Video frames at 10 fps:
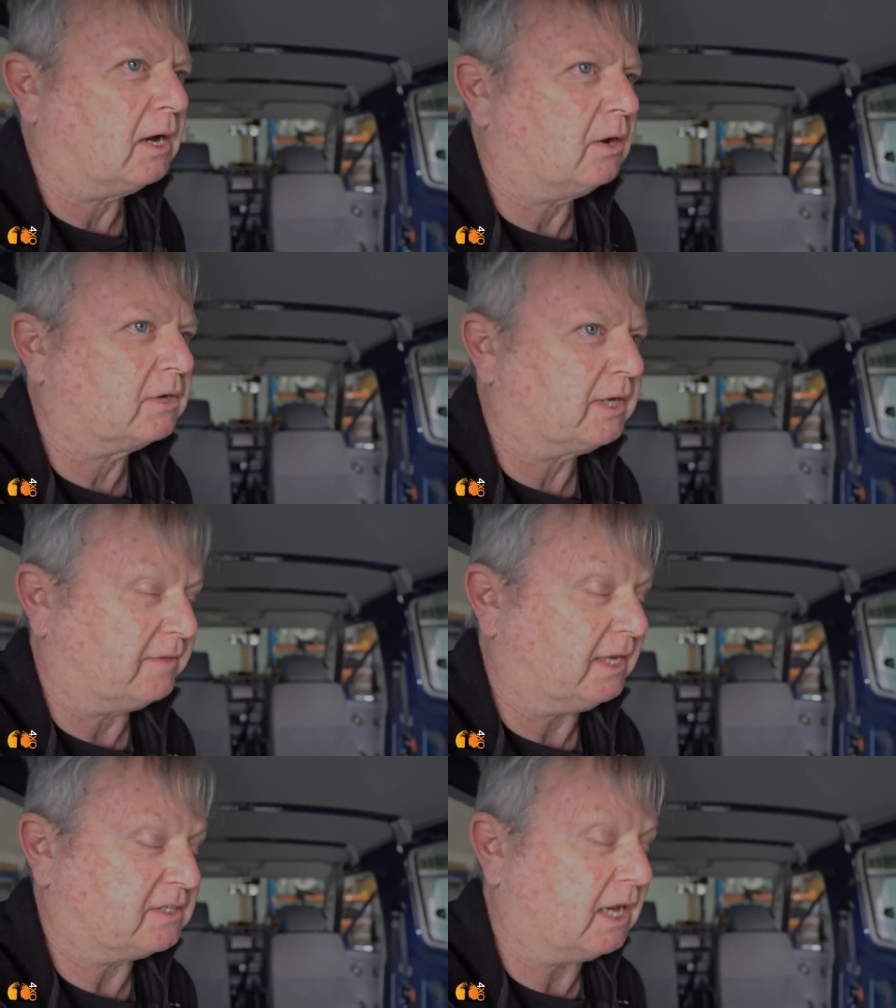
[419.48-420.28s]
Okay,
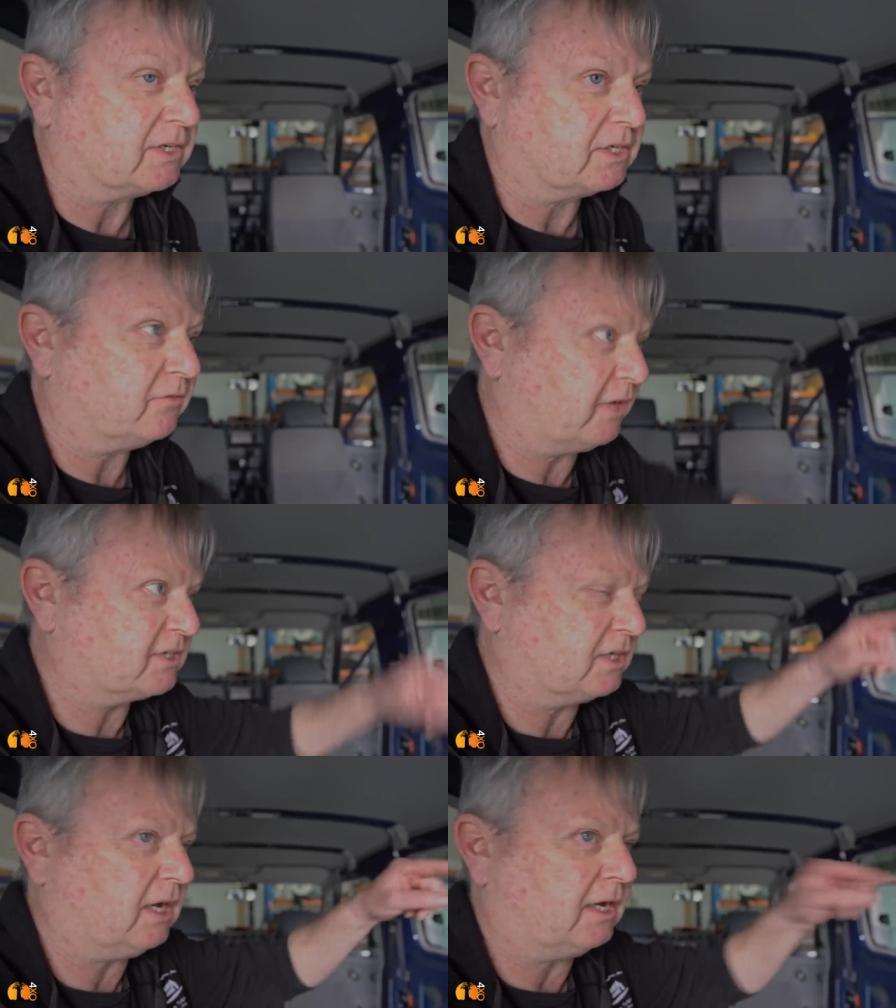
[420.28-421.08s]
that does. It
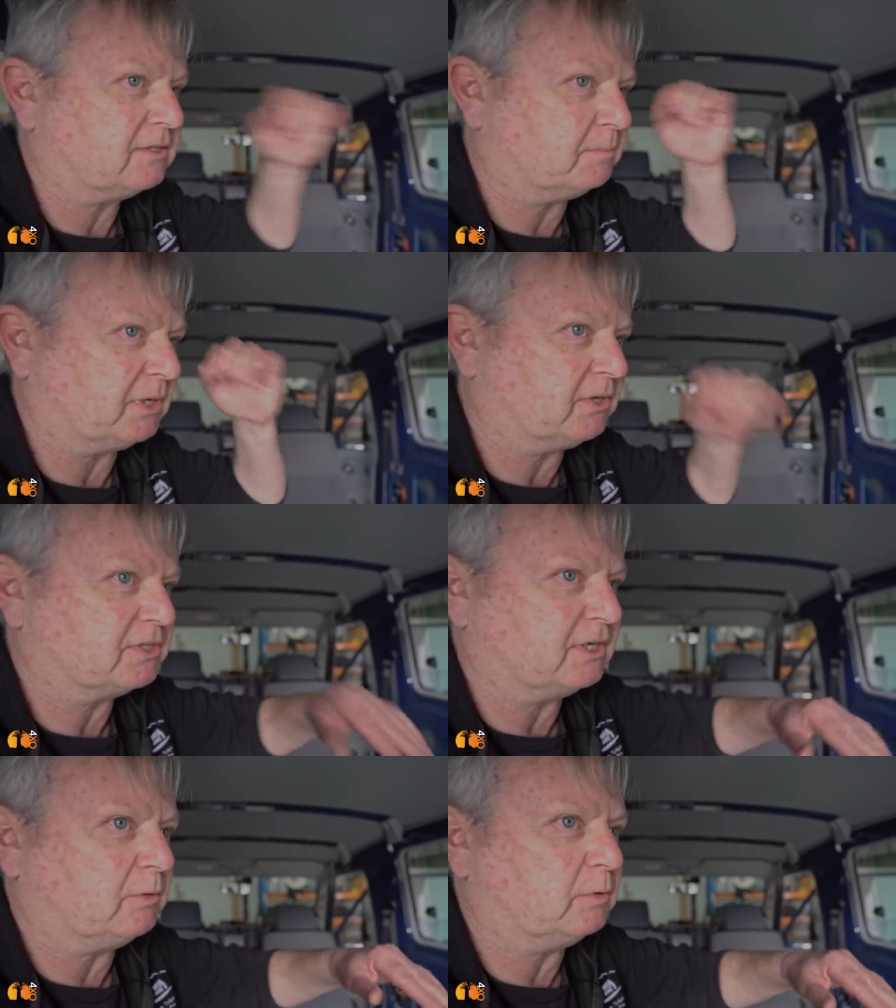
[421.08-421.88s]
affects the height
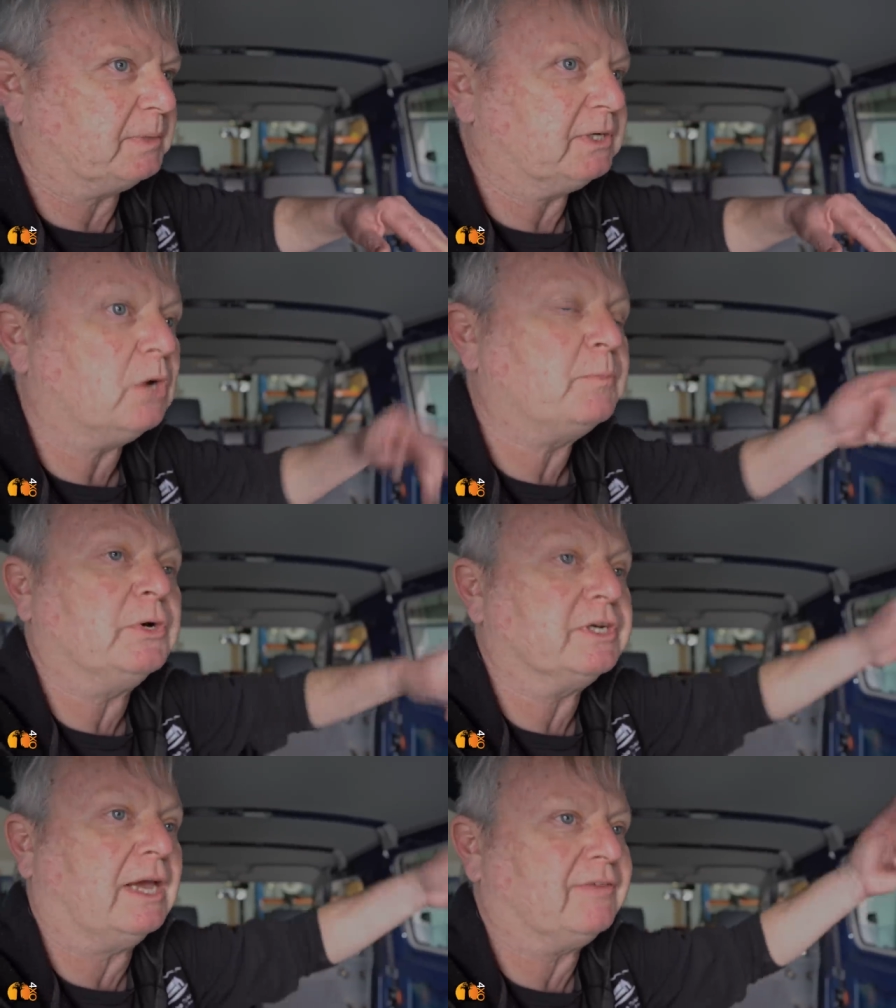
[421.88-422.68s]
because it would be no
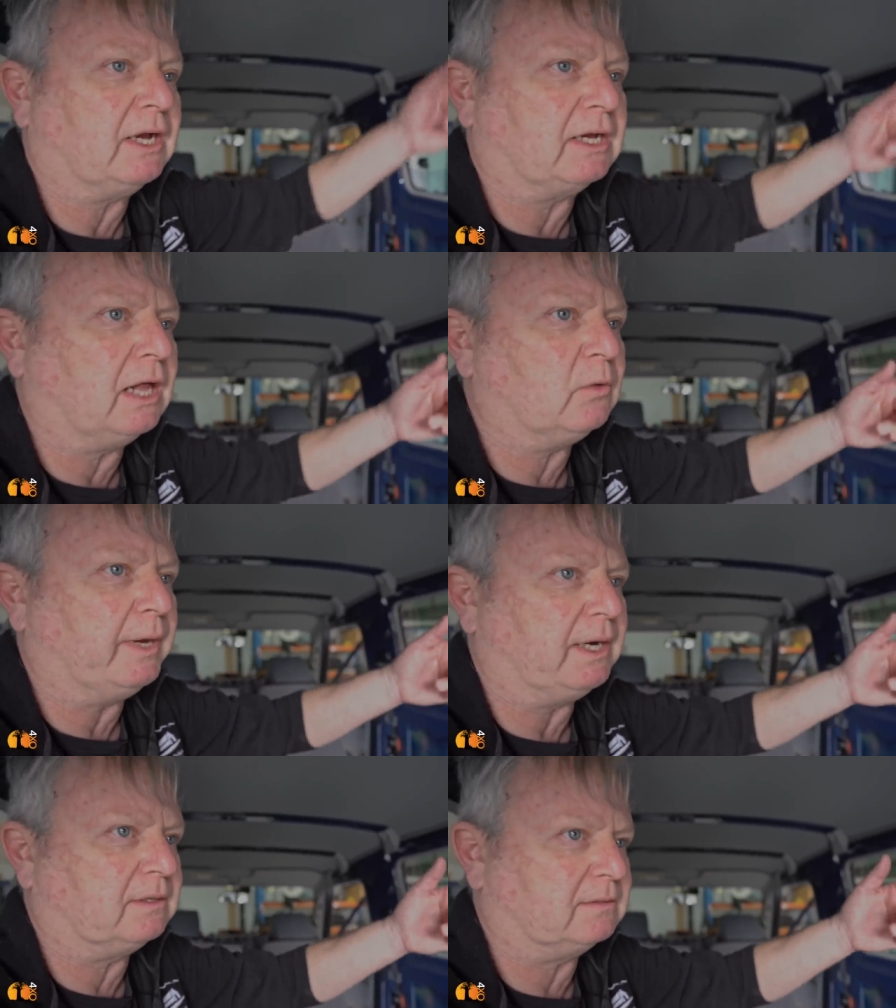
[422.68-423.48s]
point in having a gull
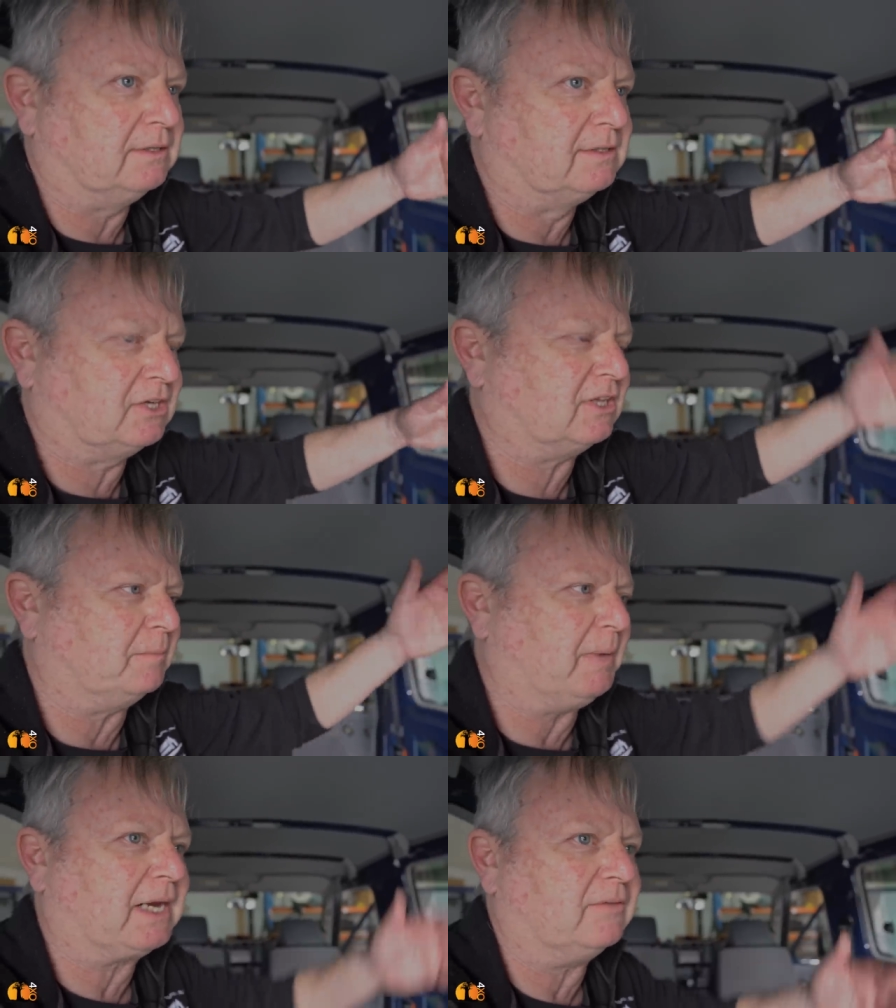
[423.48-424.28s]
wing to
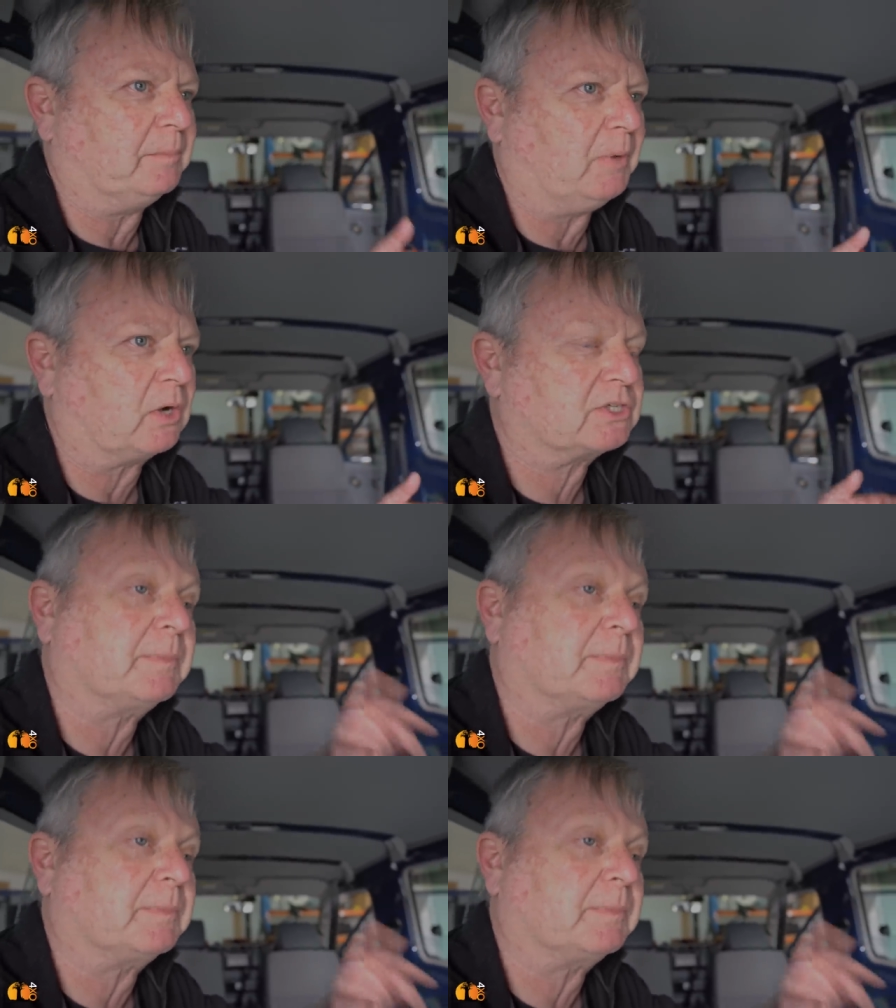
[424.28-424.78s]
the back of a box.